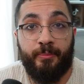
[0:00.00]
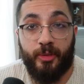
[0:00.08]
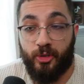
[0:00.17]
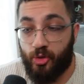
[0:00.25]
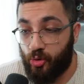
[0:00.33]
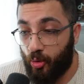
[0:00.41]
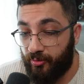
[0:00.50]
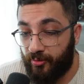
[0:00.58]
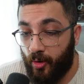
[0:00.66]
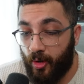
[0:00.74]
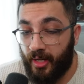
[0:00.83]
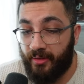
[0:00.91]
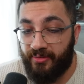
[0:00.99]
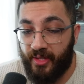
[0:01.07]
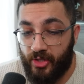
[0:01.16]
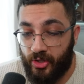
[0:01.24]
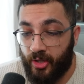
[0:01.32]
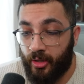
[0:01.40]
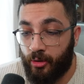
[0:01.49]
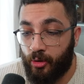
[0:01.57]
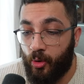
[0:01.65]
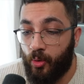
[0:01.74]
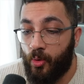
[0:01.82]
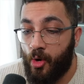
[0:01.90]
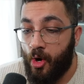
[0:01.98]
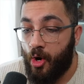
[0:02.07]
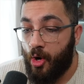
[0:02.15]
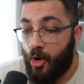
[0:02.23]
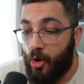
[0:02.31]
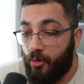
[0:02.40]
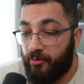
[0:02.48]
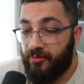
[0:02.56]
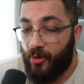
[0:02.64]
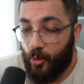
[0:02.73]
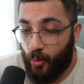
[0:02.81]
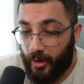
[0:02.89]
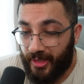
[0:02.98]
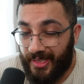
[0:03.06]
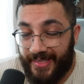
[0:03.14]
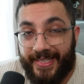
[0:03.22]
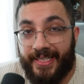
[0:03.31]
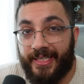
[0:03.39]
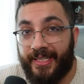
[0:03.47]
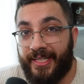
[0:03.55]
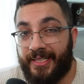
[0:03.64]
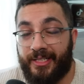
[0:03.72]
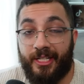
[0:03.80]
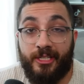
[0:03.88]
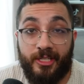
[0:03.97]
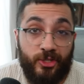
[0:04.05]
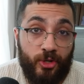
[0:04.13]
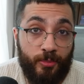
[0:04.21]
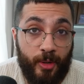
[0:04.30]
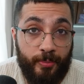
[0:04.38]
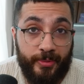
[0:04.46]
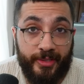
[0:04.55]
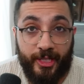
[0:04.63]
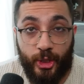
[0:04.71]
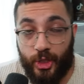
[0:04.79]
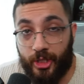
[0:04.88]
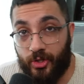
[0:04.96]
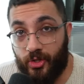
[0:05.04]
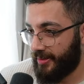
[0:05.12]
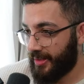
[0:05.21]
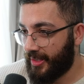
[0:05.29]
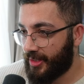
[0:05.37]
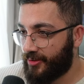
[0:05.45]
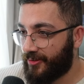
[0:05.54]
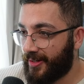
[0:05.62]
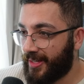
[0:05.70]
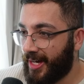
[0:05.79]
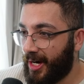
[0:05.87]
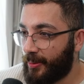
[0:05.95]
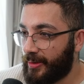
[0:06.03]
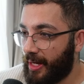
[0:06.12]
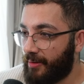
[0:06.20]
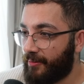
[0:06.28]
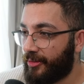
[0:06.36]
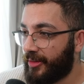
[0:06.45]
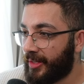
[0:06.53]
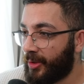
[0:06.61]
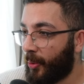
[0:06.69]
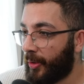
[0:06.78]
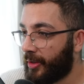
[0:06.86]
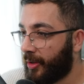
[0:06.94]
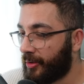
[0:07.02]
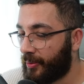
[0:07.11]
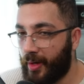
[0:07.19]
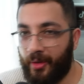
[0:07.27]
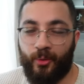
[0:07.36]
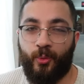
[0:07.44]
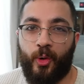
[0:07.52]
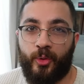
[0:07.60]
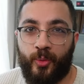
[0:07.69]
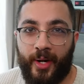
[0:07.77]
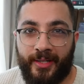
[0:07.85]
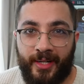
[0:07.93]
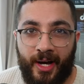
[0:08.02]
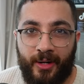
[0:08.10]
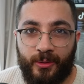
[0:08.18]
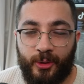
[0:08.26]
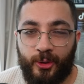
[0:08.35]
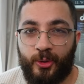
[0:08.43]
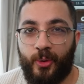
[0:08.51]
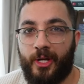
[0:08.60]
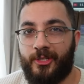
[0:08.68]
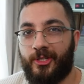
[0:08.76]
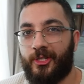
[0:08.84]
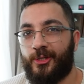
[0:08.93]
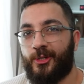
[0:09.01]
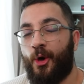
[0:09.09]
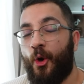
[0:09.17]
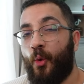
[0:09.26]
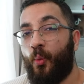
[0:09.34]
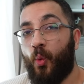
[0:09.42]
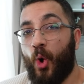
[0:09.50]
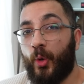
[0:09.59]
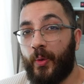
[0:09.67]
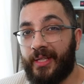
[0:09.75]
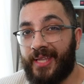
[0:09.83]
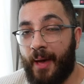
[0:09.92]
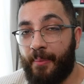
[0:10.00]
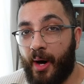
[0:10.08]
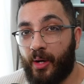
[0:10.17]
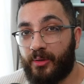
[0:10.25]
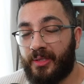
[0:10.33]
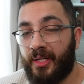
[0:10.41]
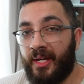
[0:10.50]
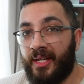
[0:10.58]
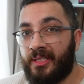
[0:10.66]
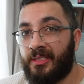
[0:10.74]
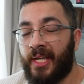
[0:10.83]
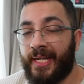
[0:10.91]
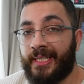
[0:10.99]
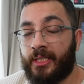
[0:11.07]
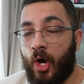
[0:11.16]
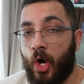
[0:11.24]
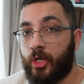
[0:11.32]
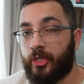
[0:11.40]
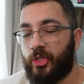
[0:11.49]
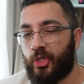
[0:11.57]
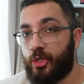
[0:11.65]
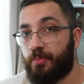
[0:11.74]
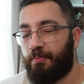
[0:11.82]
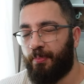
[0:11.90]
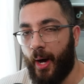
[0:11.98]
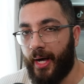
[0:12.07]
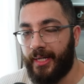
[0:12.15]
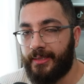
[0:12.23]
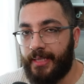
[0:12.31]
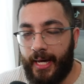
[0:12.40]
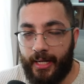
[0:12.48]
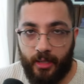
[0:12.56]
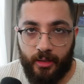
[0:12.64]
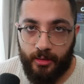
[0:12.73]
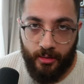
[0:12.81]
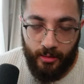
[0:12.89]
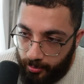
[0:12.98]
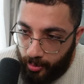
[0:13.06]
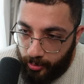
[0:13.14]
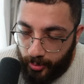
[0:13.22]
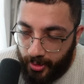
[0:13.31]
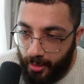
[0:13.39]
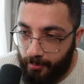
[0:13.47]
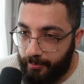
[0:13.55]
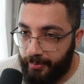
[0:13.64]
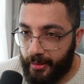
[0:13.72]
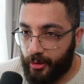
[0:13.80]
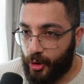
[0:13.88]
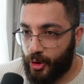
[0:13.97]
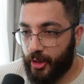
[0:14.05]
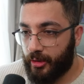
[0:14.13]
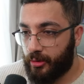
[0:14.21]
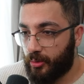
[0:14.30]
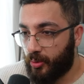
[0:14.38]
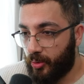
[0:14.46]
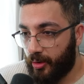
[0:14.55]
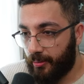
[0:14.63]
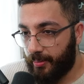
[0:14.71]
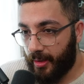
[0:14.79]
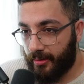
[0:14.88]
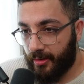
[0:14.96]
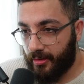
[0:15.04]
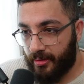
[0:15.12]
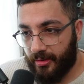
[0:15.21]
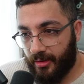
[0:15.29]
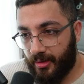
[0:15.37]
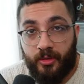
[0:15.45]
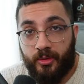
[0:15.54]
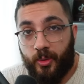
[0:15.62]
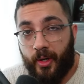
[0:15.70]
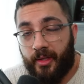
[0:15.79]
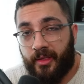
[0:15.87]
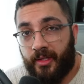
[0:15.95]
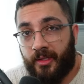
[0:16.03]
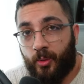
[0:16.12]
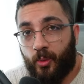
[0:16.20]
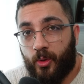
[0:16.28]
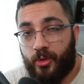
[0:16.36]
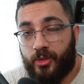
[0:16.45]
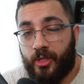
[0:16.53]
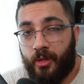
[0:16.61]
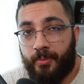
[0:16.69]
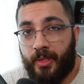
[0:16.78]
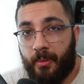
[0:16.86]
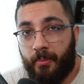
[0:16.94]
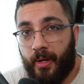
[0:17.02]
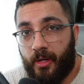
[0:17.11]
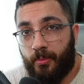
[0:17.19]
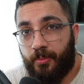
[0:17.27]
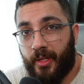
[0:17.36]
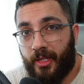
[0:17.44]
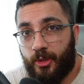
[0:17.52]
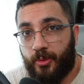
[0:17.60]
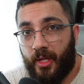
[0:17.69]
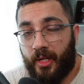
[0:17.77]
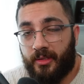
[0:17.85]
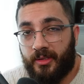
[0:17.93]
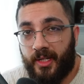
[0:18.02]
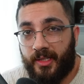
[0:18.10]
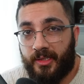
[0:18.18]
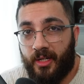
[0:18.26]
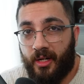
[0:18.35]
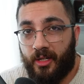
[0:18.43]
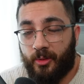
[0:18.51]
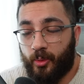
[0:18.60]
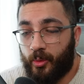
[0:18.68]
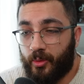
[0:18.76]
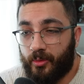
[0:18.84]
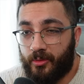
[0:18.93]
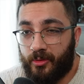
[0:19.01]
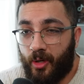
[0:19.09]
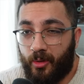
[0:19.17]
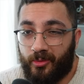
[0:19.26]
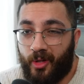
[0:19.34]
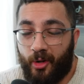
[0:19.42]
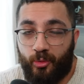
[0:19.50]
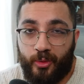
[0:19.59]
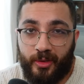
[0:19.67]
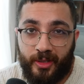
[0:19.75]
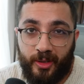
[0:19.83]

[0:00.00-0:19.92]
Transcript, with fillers: But so far, if this is going to go forward legally, this, these are my predictions. And it's funny how with everything going on around the world right now, the U S is worried about TikTok spy data. Bro, you got bigger shit to worry about, honestly. Do I think the world's gonna be a better place without TikTok? Well, no, not really.